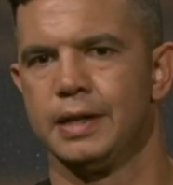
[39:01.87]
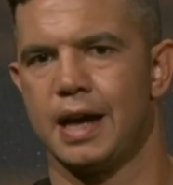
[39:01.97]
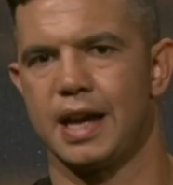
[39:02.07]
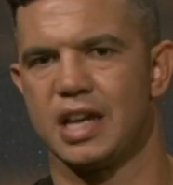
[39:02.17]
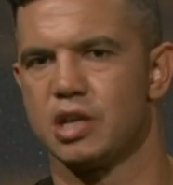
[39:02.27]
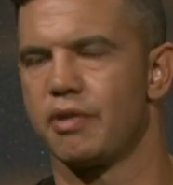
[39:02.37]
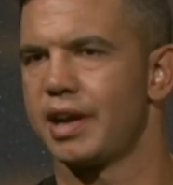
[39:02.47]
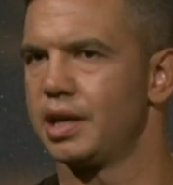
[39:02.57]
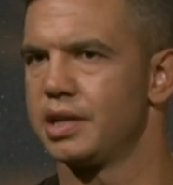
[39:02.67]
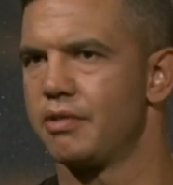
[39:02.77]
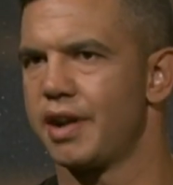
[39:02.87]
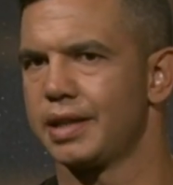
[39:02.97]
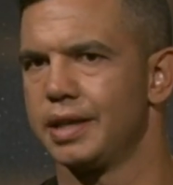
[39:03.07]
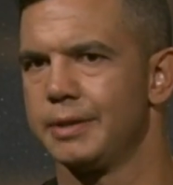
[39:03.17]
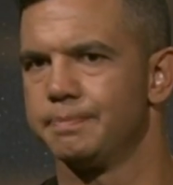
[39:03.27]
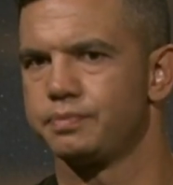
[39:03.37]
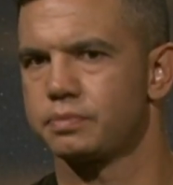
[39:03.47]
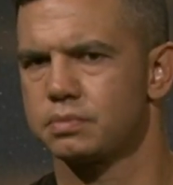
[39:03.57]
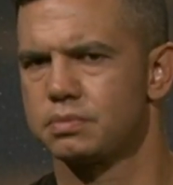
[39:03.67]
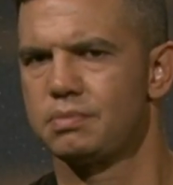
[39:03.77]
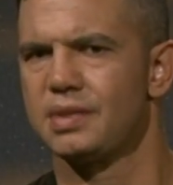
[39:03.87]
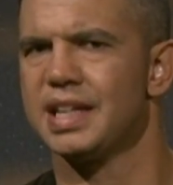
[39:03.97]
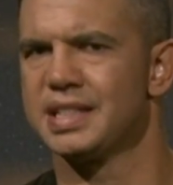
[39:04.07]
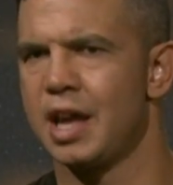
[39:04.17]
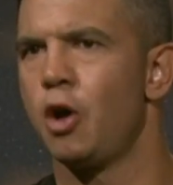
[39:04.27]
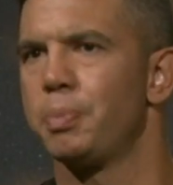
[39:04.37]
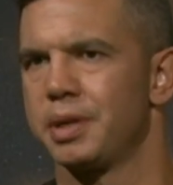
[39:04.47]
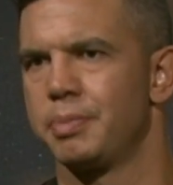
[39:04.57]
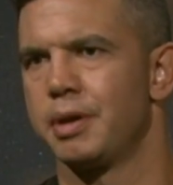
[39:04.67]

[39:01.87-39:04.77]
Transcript: uh, indirectly, directly, it's helping